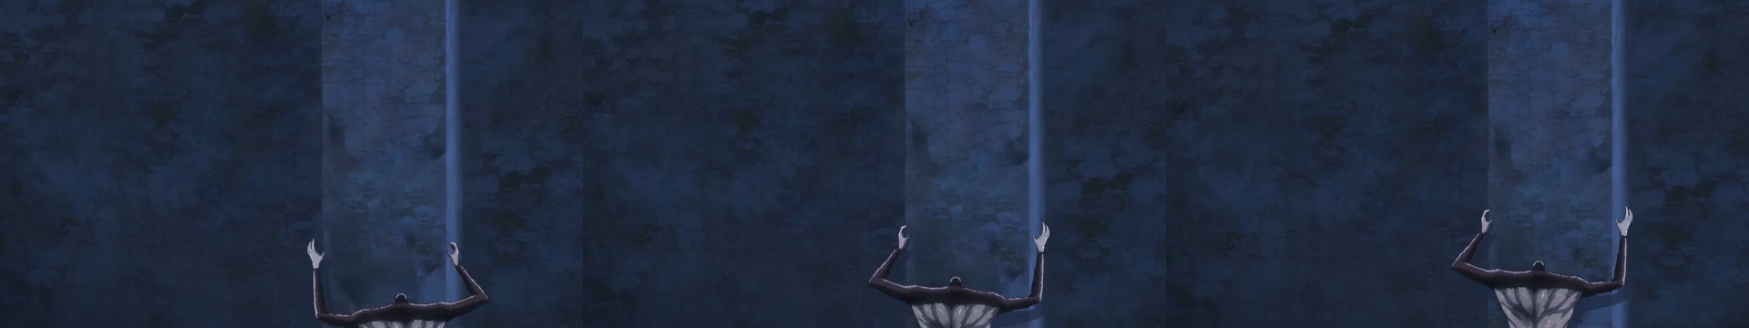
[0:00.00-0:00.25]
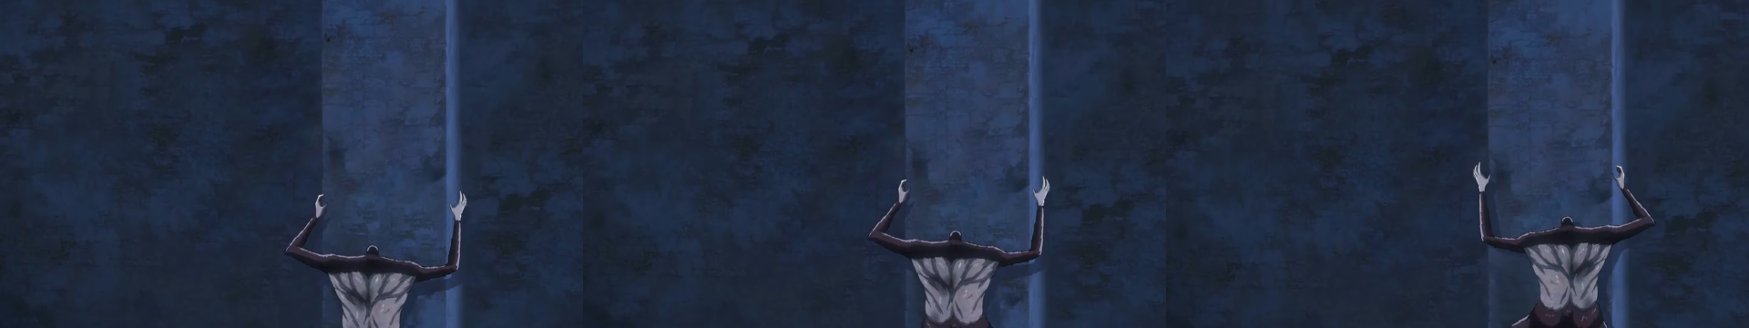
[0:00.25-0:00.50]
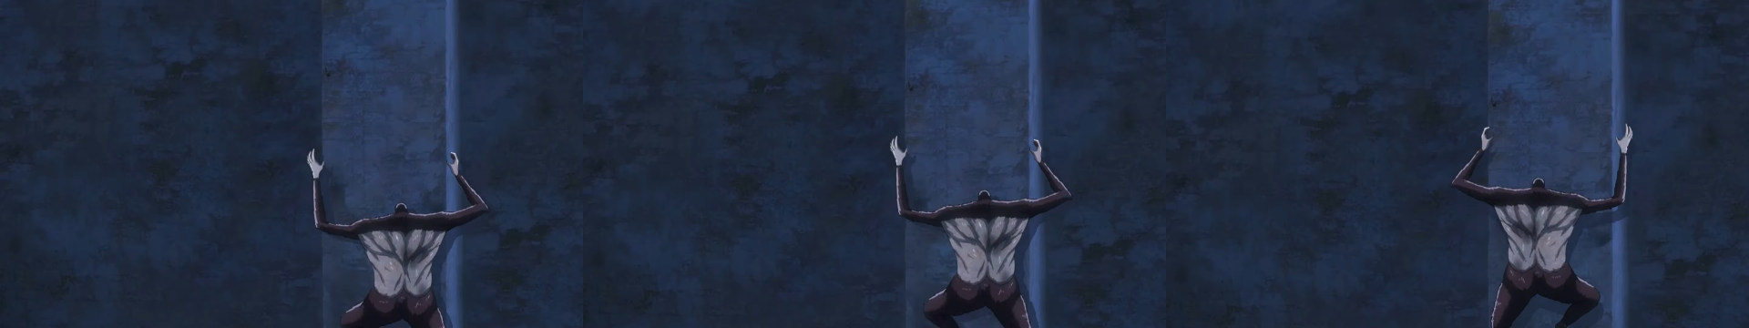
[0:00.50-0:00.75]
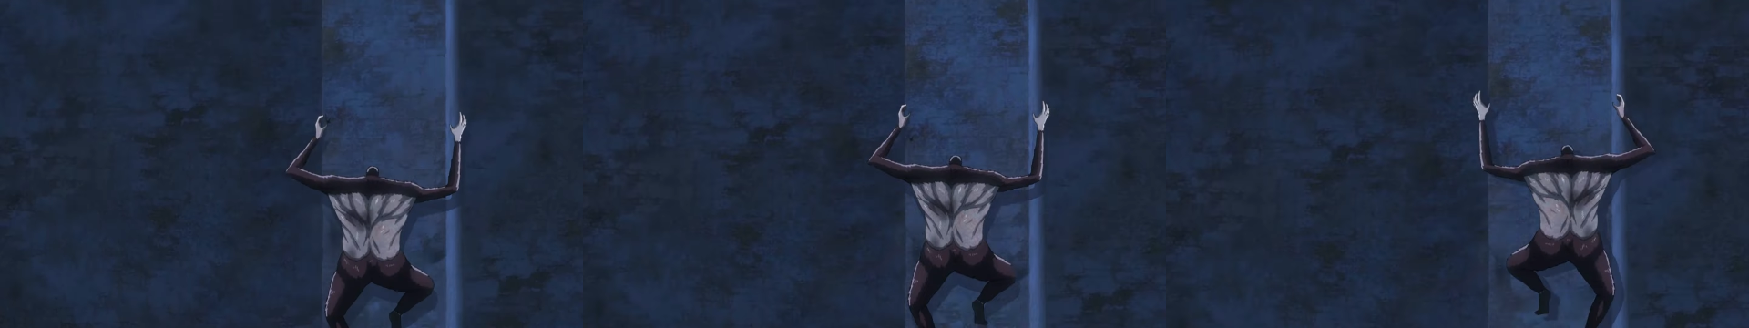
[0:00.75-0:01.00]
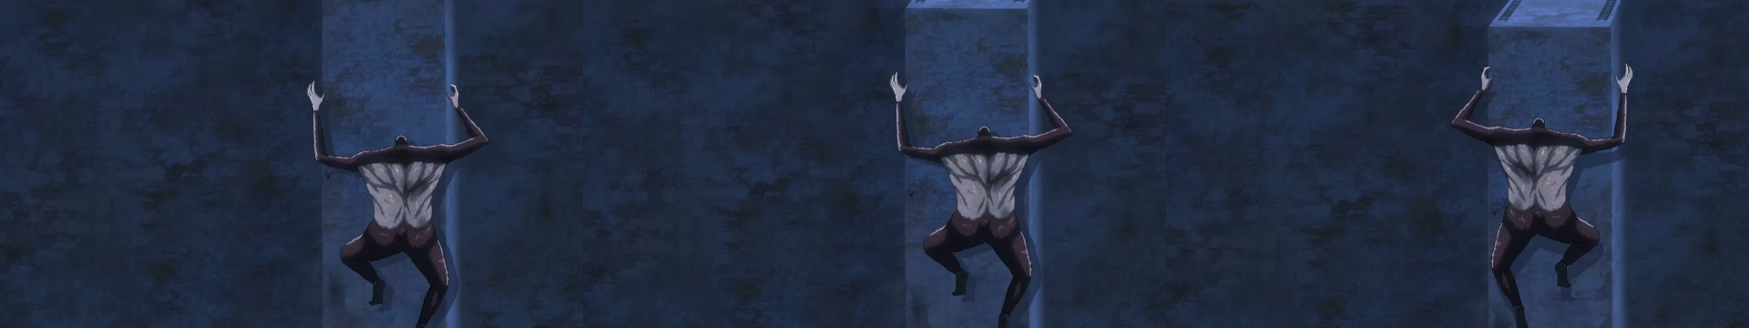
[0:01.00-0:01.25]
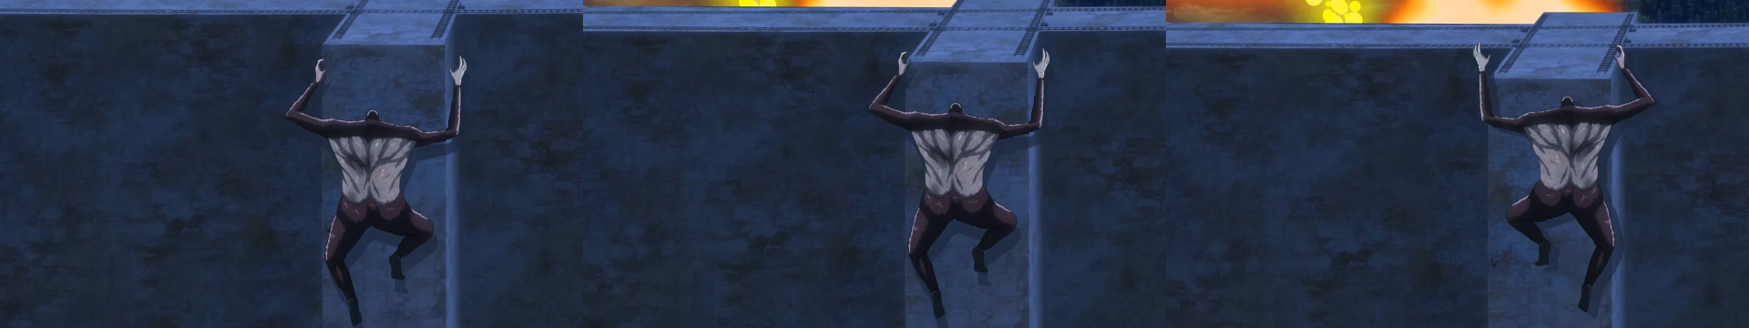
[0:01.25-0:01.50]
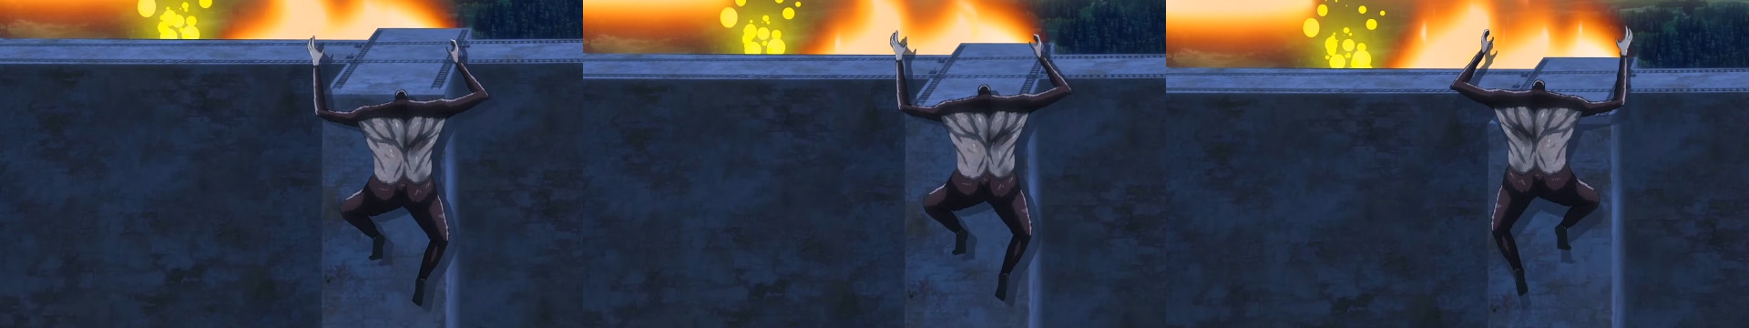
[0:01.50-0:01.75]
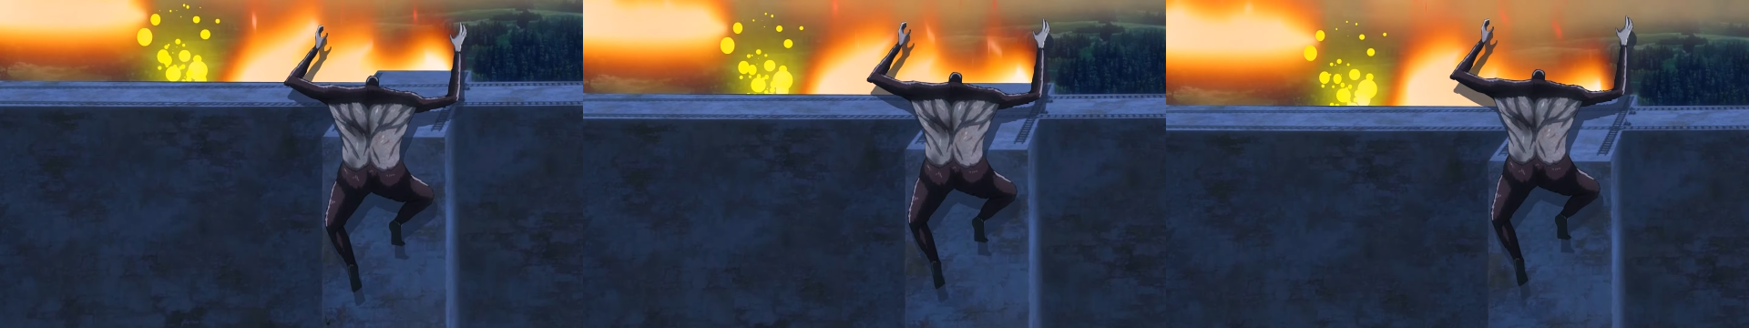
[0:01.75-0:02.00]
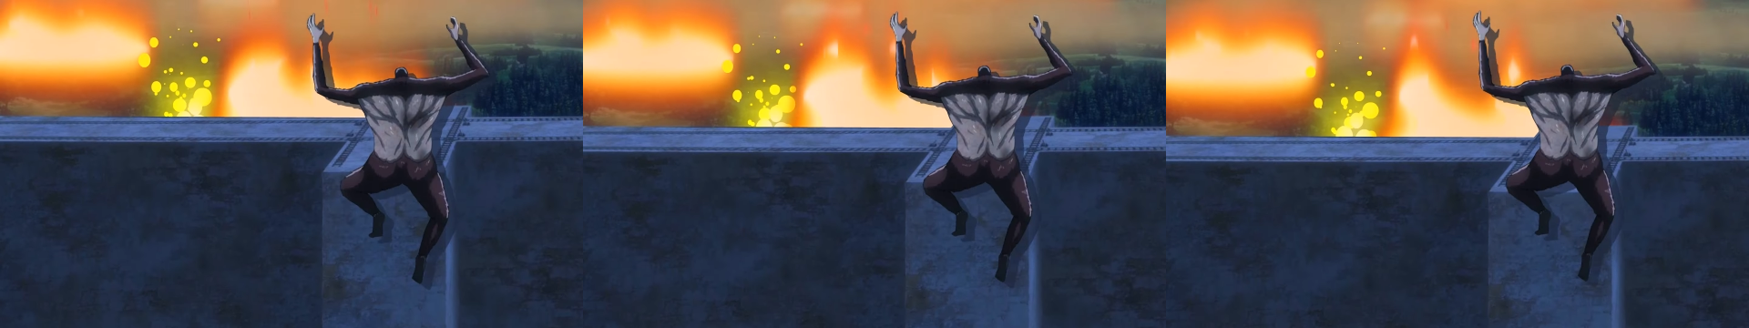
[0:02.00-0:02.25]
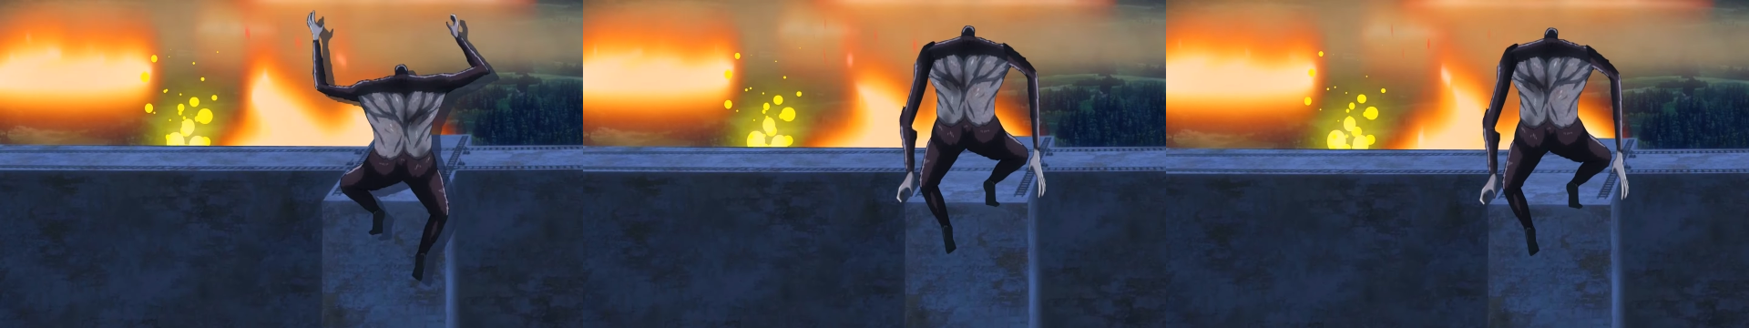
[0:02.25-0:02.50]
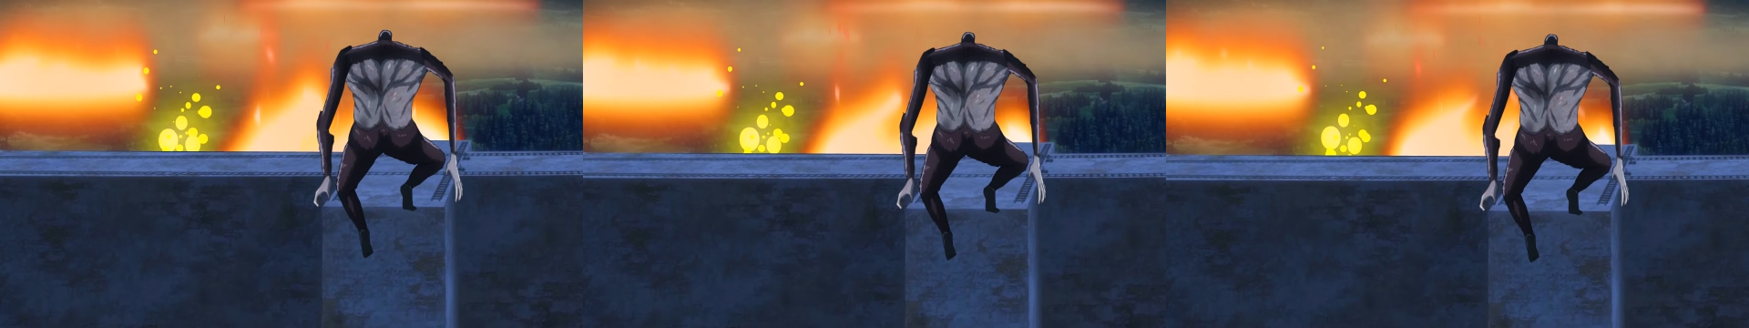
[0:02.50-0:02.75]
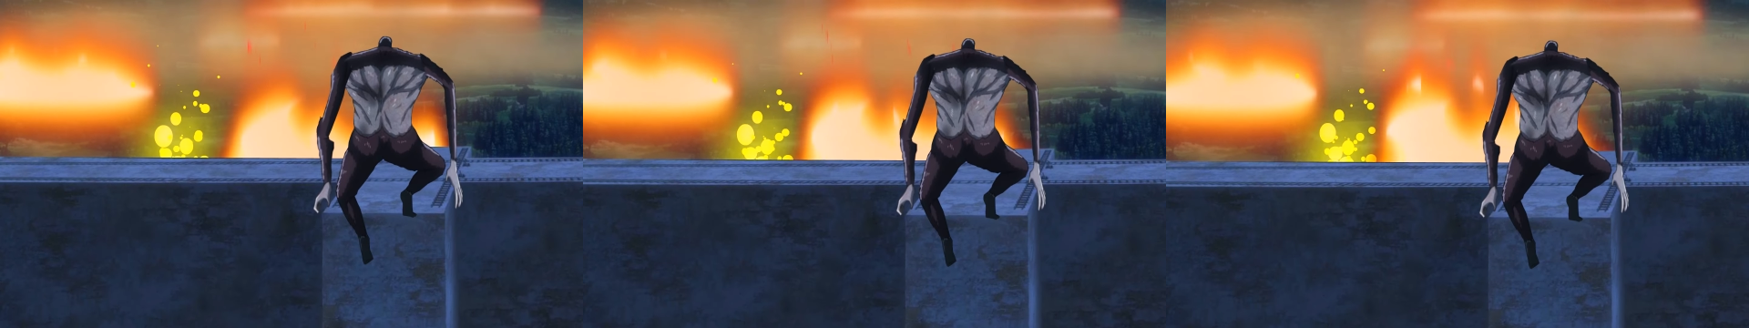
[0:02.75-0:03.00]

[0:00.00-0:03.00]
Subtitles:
Nobody's mouth can be seen.